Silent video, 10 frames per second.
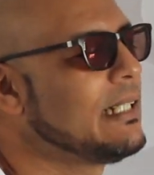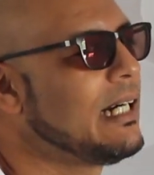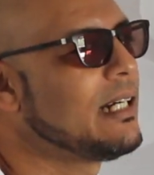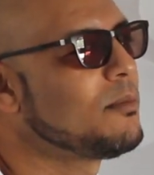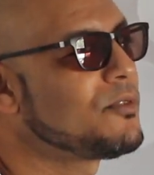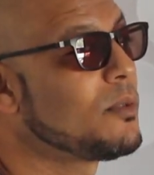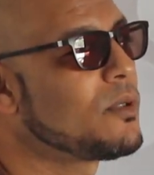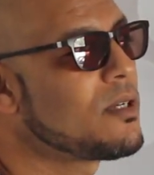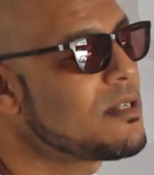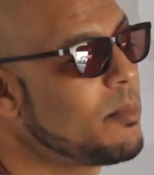I'm
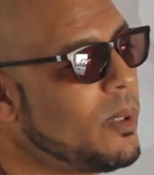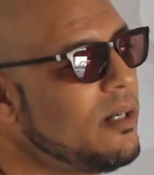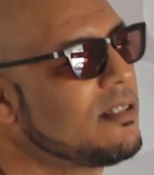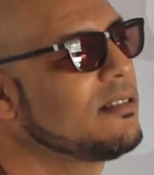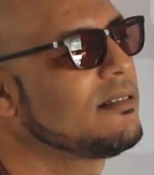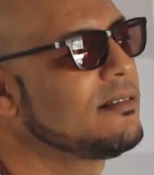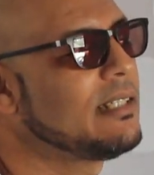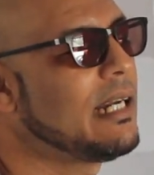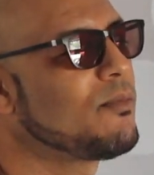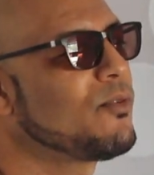from Grassy Park
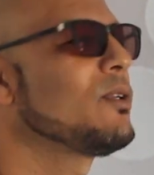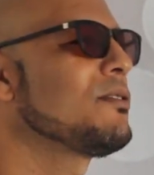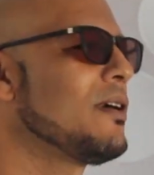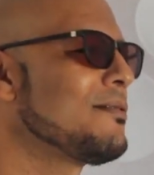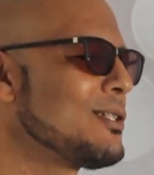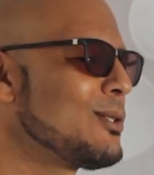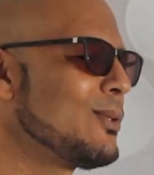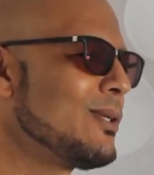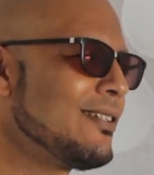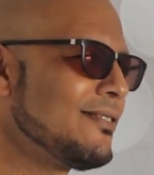and I'm forty-five years old.